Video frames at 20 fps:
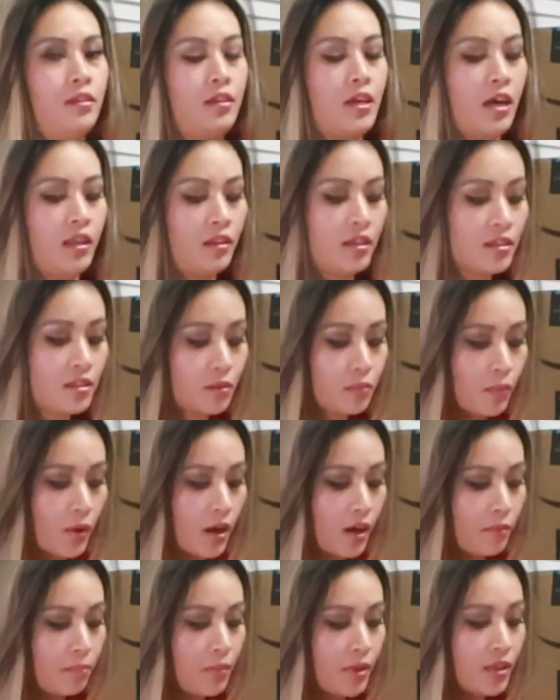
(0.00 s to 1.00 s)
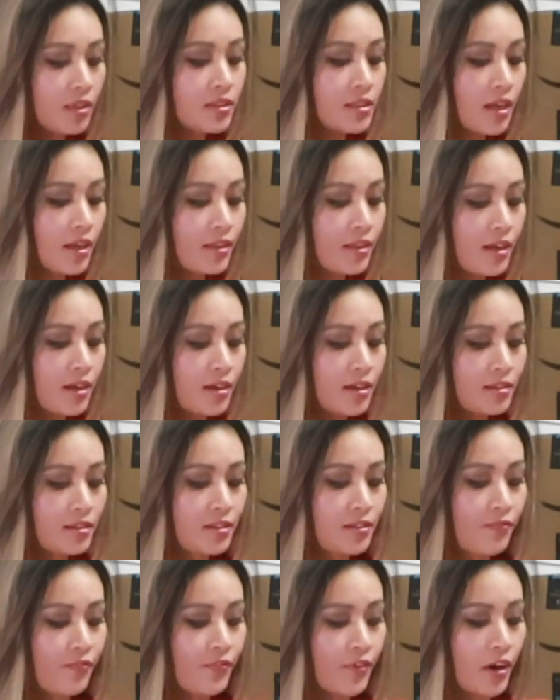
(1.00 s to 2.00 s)
got this one because I think
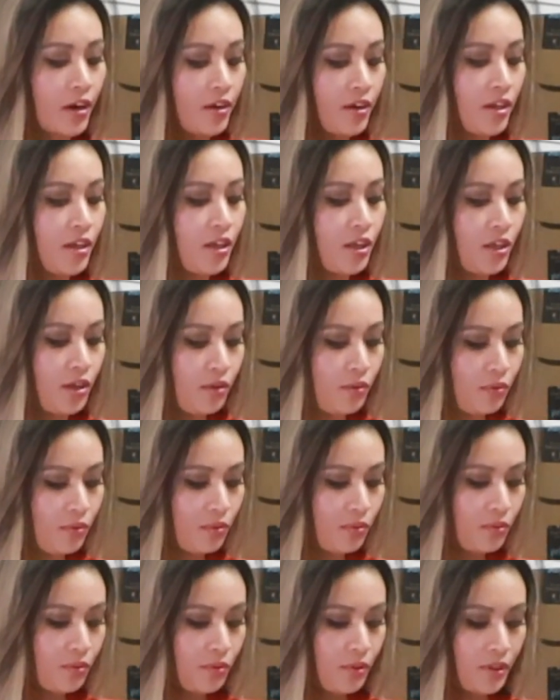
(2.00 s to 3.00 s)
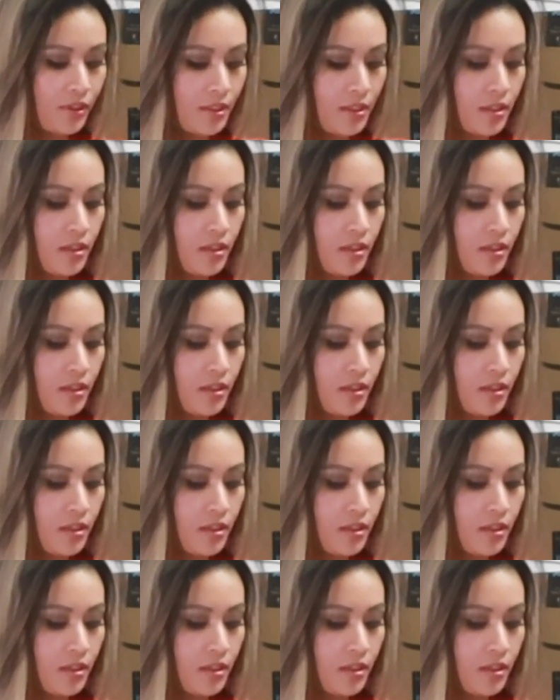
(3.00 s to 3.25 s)
it's very cute.